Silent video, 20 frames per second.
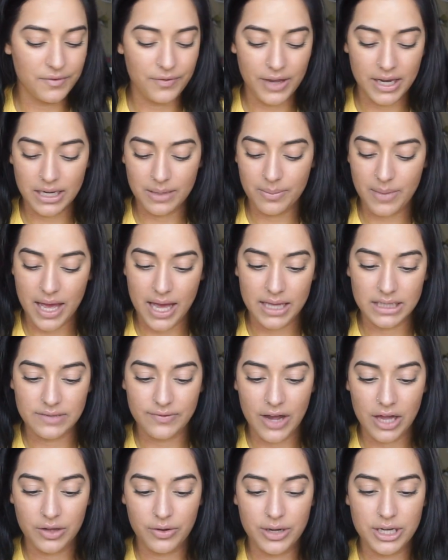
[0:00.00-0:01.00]
finding meds,
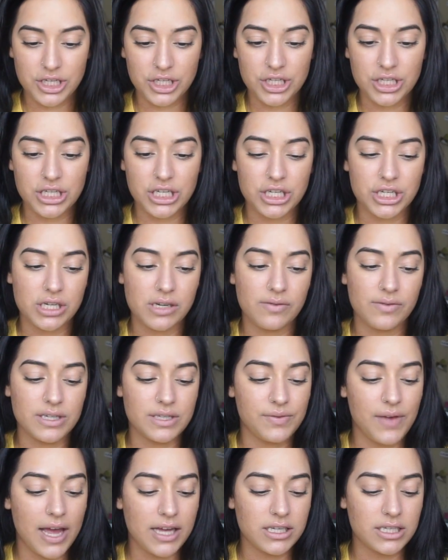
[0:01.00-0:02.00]
evaluation, teaching,
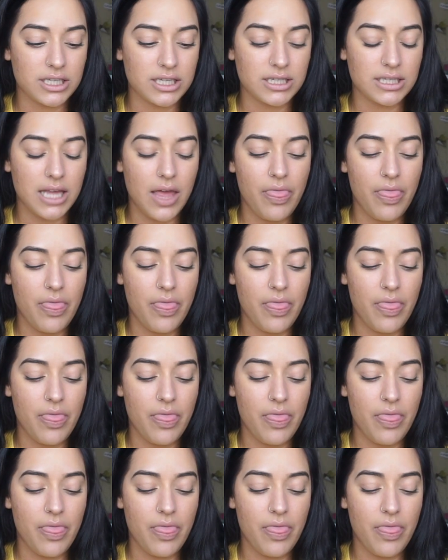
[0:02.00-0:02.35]
risk factors,